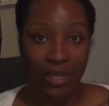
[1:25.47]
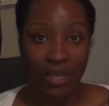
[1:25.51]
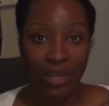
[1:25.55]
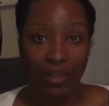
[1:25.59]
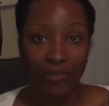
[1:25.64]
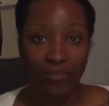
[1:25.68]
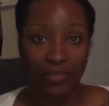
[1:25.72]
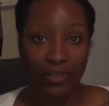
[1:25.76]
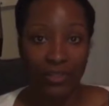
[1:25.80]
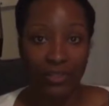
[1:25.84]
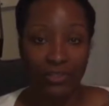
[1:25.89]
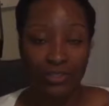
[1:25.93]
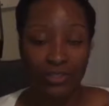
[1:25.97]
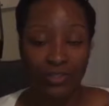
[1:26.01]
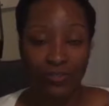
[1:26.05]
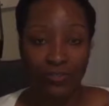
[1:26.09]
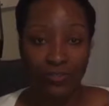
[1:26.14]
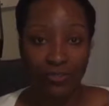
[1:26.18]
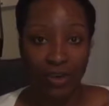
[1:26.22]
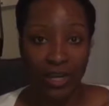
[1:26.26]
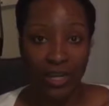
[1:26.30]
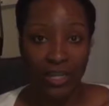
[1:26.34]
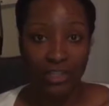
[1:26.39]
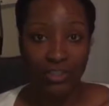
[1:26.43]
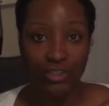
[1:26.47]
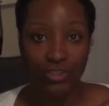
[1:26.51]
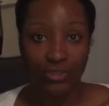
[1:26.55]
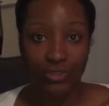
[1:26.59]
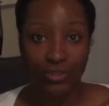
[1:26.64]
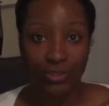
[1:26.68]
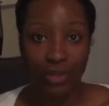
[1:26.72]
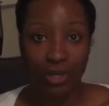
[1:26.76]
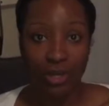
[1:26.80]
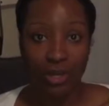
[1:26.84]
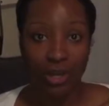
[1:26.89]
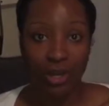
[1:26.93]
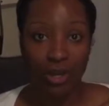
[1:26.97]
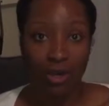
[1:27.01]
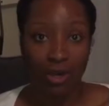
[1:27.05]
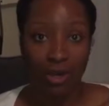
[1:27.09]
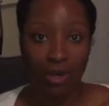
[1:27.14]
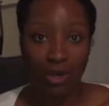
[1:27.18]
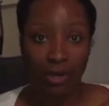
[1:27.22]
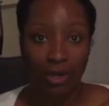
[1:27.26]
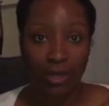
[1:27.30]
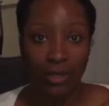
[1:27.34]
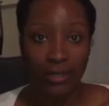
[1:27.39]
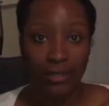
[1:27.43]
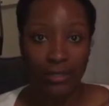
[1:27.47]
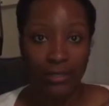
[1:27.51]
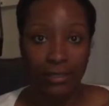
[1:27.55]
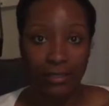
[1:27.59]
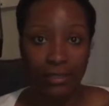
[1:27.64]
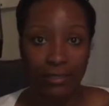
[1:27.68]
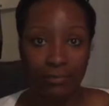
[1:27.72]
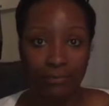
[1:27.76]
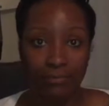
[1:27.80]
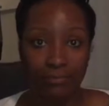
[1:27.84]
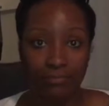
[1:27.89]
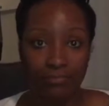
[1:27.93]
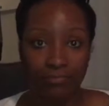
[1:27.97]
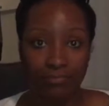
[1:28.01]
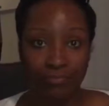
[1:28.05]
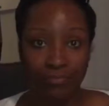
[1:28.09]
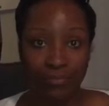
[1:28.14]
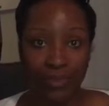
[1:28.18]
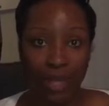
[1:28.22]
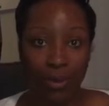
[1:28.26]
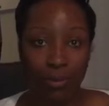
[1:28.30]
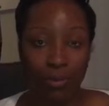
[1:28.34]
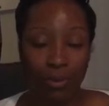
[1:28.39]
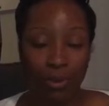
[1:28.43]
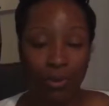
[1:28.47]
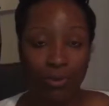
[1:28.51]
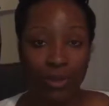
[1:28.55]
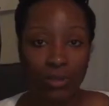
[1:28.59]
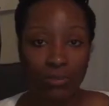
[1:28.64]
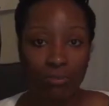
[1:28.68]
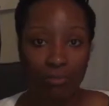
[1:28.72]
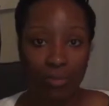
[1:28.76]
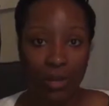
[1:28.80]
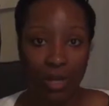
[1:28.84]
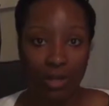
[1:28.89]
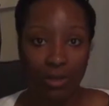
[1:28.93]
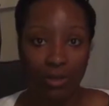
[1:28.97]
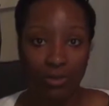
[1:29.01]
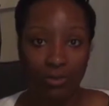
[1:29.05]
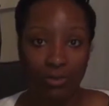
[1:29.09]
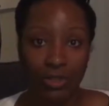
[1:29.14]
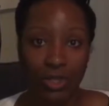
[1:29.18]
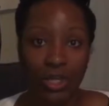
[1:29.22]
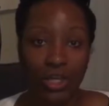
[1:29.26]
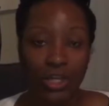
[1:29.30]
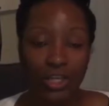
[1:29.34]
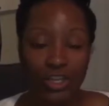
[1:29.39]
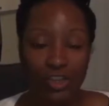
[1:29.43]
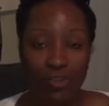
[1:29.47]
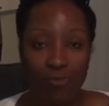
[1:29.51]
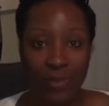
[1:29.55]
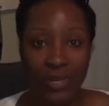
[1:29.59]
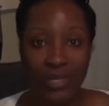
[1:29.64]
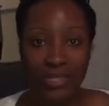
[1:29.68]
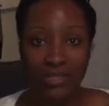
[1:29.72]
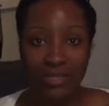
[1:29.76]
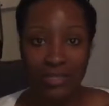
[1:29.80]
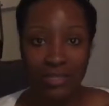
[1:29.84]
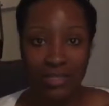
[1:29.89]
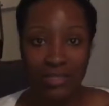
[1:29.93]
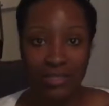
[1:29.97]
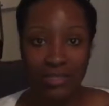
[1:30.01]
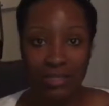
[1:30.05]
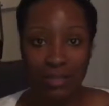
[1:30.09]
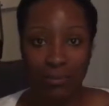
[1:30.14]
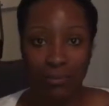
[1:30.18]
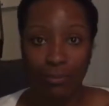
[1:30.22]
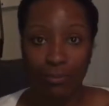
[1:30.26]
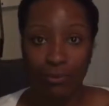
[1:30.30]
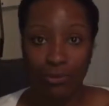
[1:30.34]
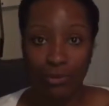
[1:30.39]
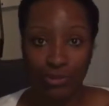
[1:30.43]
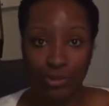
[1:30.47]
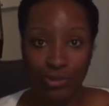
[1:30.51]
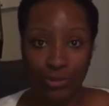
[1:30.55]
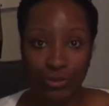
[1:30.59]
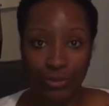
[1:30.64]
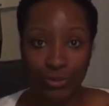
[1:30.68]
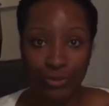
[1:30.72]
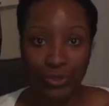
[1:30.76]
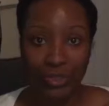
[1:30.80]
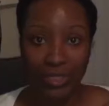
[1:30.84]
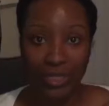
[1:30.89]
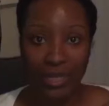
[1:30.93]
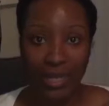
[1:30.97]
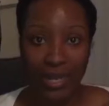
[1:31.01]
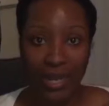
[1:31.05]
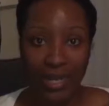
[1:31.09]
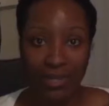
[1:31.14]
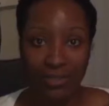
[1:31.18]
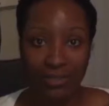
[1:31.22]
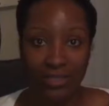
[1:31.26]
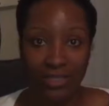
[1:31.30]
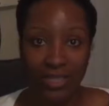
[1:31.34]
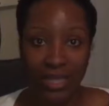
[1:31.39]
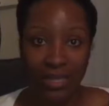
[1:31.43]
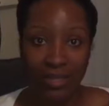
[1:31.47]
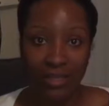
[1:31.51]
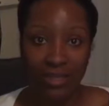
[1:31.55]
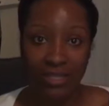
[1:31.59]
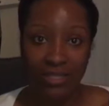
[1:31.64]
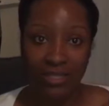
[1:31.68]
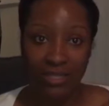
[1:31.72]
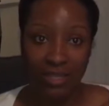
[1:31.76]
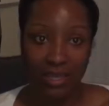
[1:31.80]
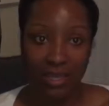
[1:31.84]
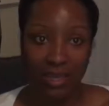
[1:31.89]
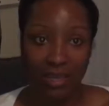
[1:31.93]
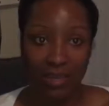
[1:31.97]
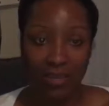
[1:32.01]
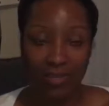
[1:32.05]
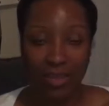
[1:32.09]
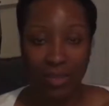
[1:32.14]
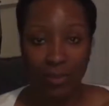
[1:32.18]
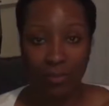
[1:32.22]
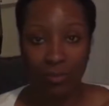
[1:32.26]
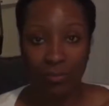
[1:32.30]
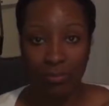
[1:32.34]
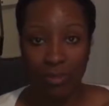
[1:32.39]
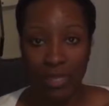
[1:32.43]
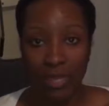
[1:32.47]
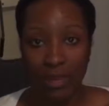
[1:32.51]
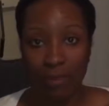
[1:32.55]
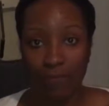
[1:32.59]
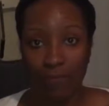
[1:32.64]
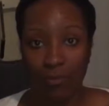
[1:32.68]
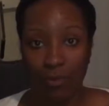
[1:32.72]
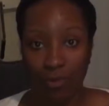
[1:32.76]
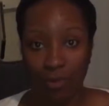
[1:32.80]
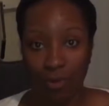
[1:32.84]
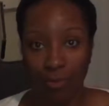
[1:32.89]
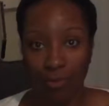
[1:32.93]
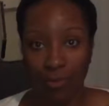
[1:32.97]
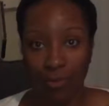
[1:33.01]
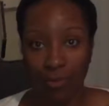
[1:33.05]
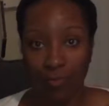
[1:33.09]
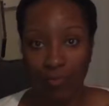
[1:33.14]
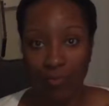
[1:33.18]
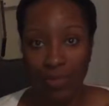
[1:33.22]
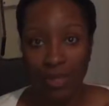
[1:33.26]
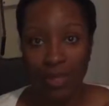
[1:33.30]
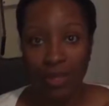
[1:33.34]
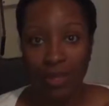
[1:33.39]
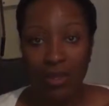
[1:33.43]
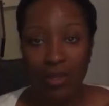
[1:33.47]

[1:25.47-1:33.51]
If there's a fracture or a broken bone, you may see some protruding outside of the skin that will be abnormal.